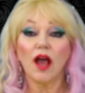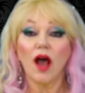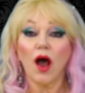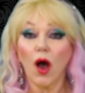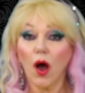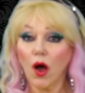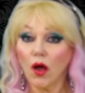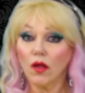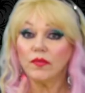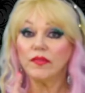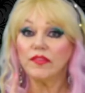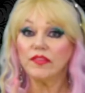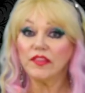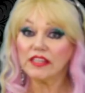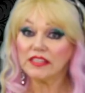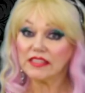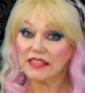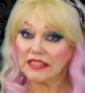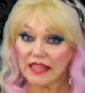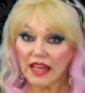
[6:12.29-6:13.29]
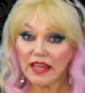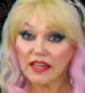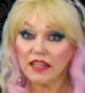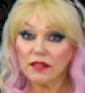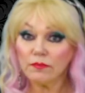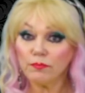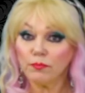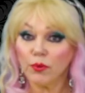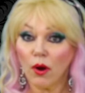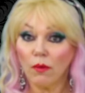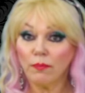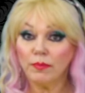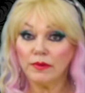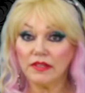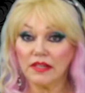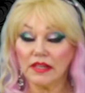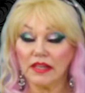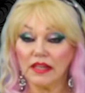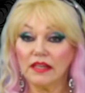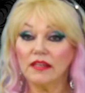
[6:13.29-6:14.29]
on the second
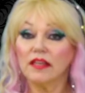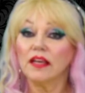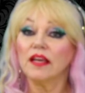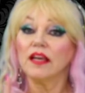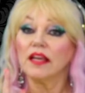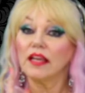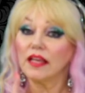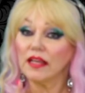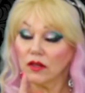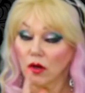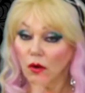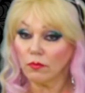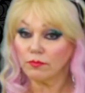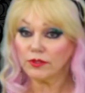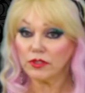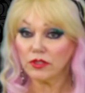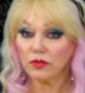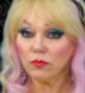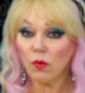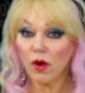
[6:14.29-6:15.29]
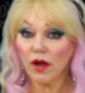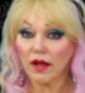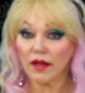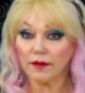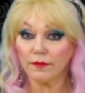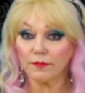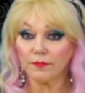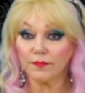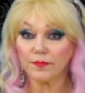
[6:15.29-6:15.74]
property in option 1.